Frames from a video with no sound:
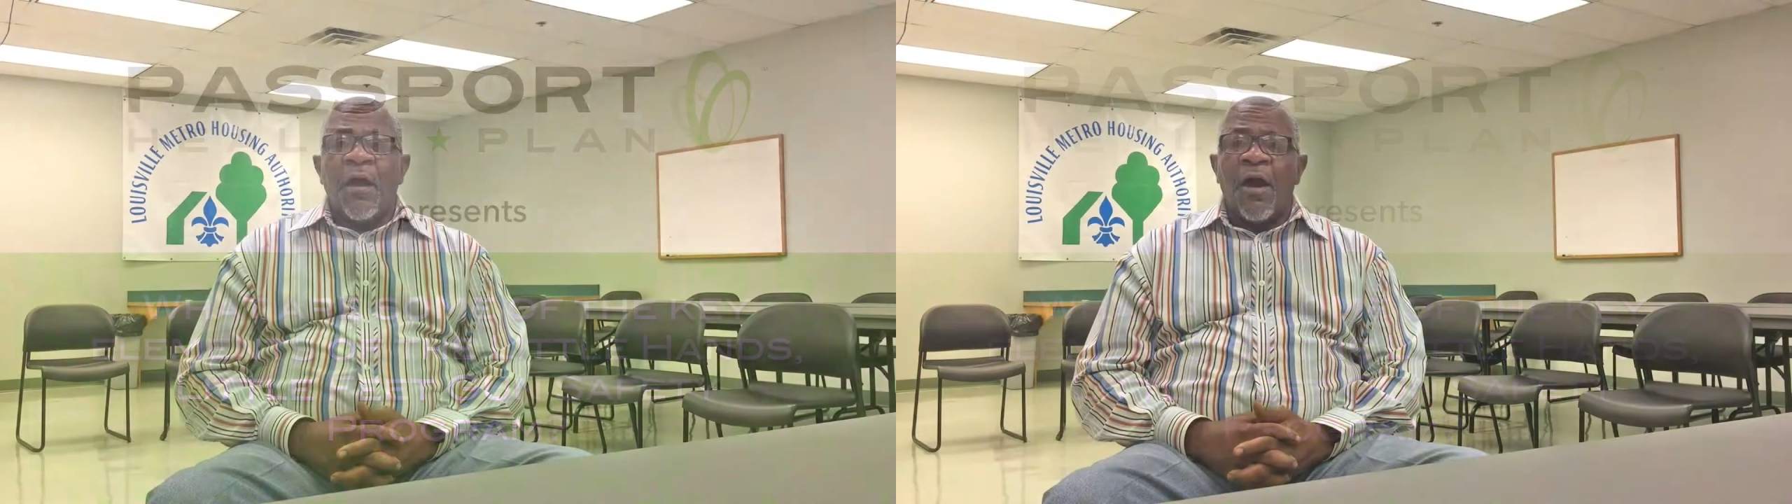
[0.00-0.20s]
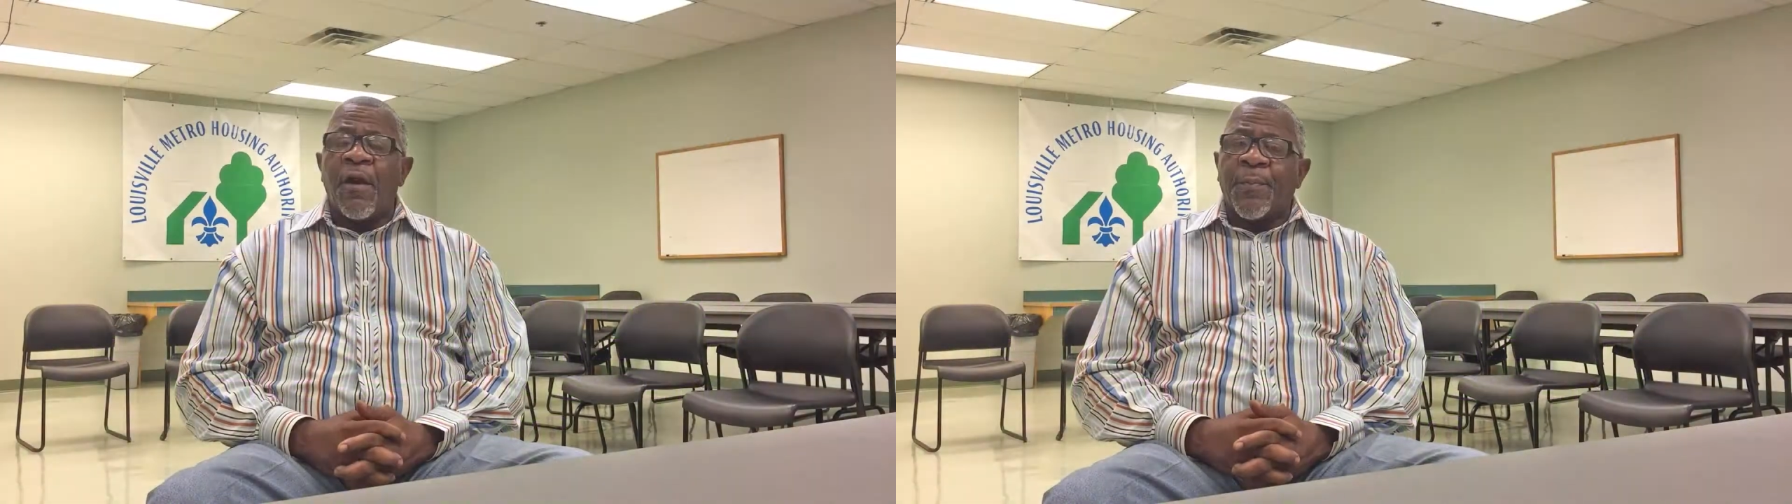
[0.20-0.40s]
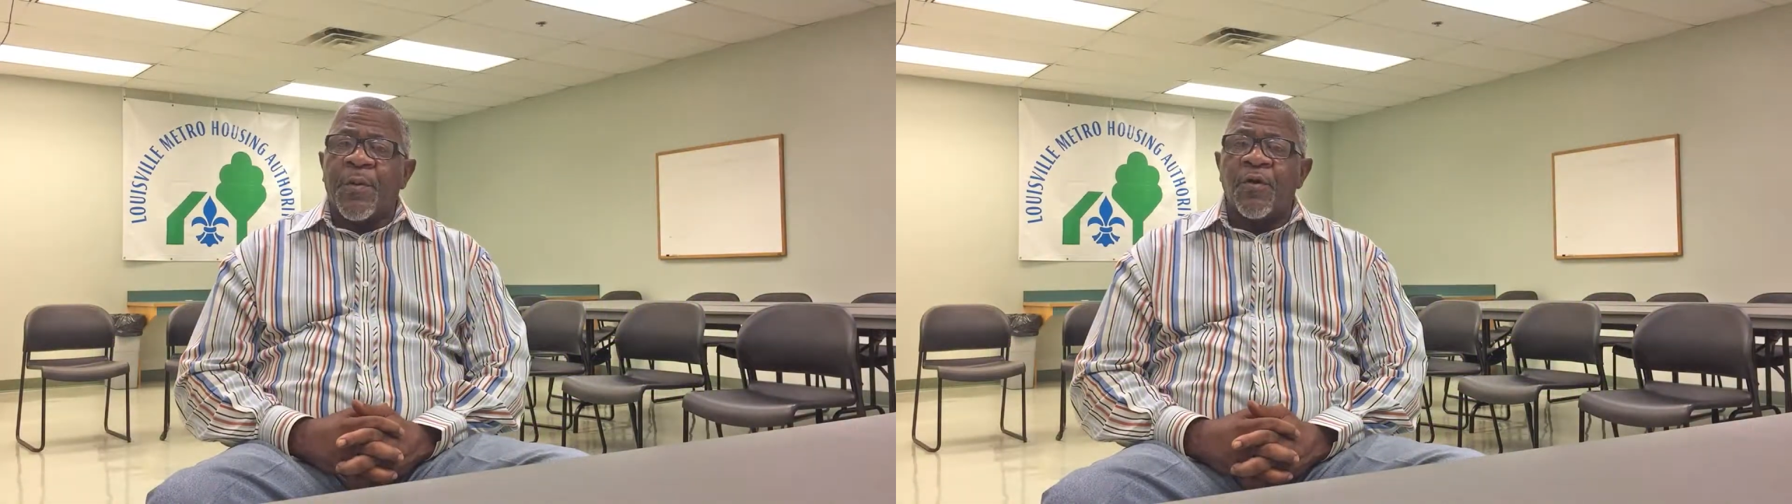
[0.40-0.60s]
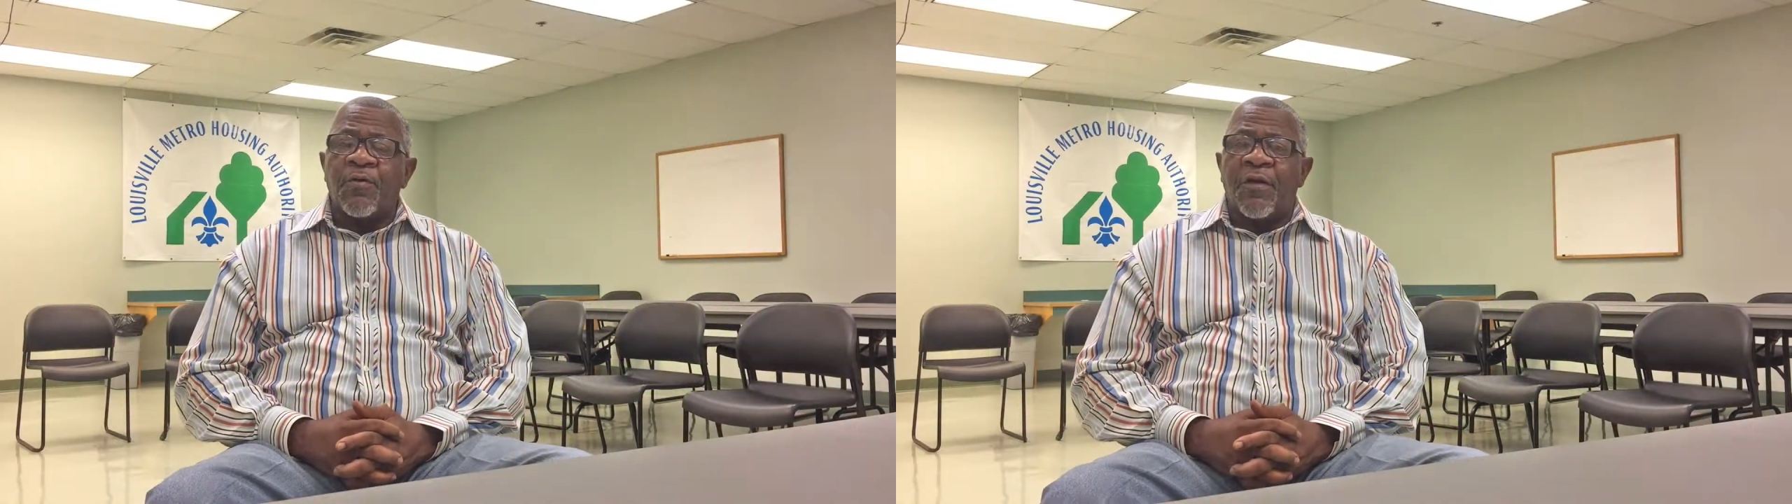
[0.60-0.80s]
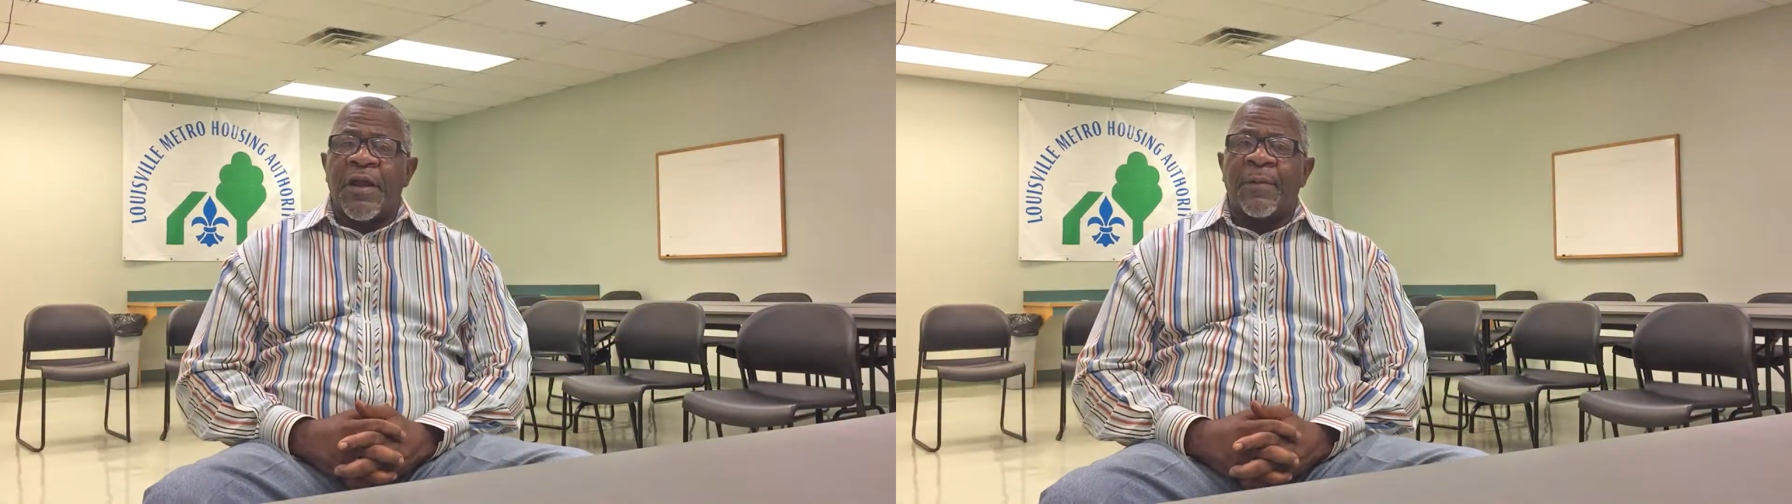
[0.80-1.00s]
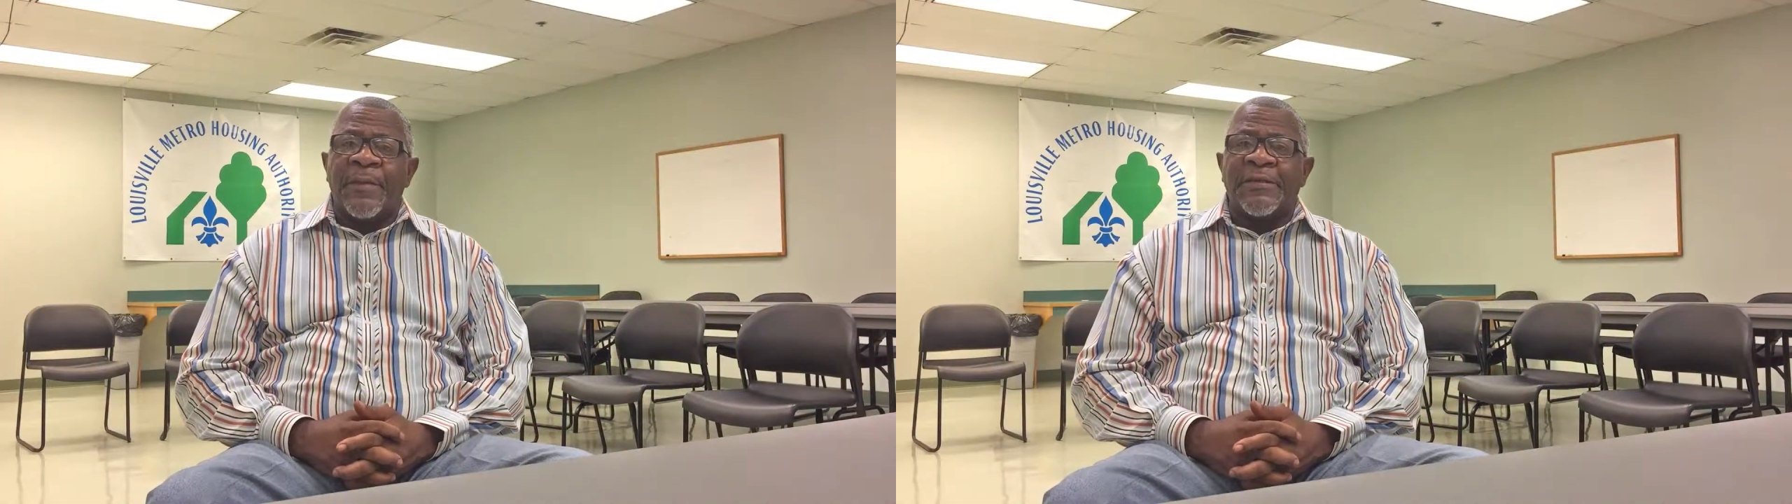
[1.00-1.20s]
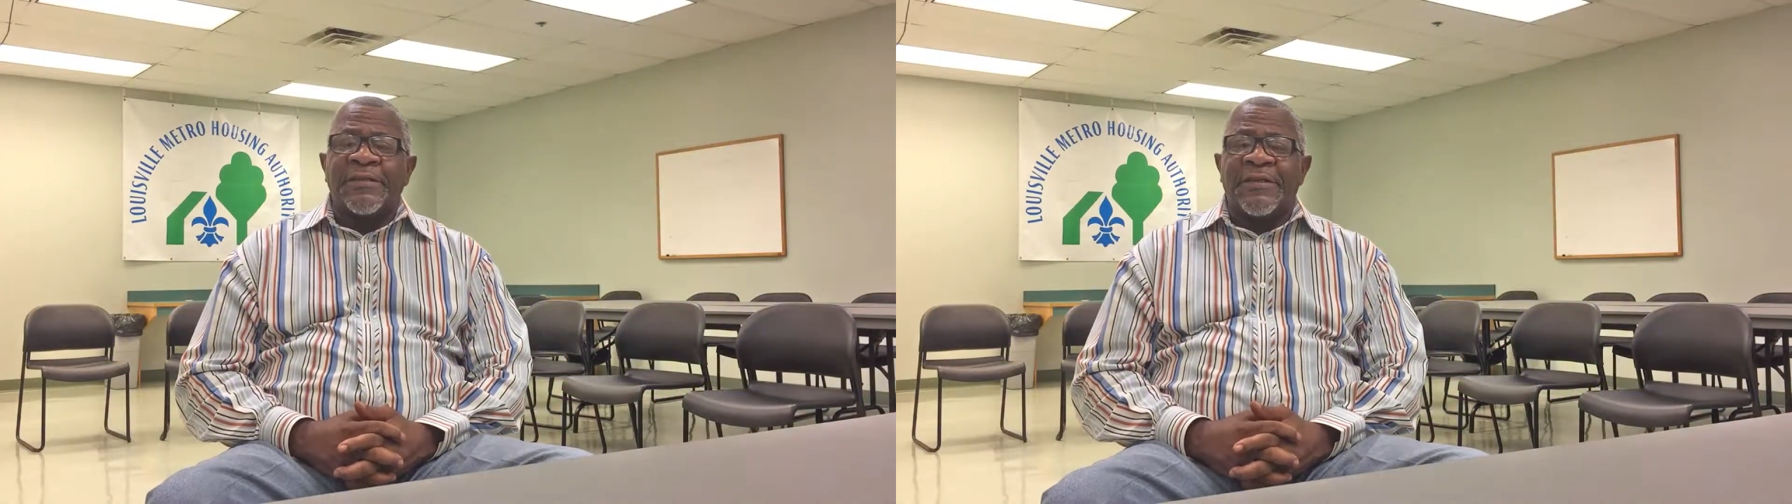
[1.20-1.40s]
Our program is